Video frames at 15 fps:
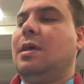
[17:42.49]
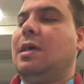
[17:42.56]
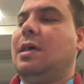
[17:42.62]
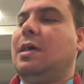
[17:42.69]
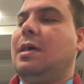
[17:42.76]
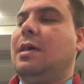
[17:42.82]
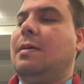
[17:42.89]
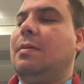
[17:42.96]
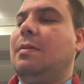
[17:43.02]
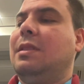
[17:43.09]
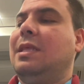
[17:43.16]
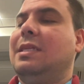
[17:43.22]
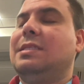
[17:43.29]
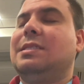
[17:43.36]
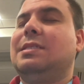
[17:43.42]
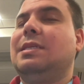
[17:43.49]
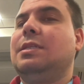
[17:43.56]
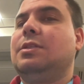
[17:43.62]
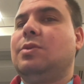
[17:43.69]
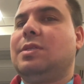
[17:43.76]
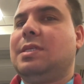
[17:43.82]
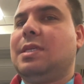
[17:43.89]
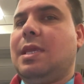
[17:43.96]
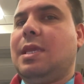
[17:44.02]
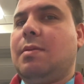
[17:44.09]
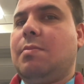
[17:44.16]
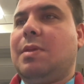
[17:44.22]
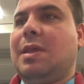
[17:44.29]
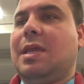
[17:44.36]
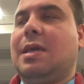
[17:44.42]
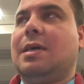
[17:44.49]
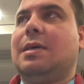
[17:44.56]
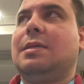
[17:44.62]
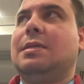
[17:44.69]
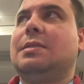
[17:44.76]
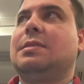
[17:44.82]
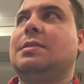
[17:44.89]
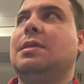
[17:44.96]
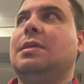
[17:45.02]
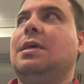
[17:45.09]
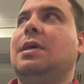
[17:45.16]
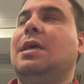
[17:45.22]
That's interesting because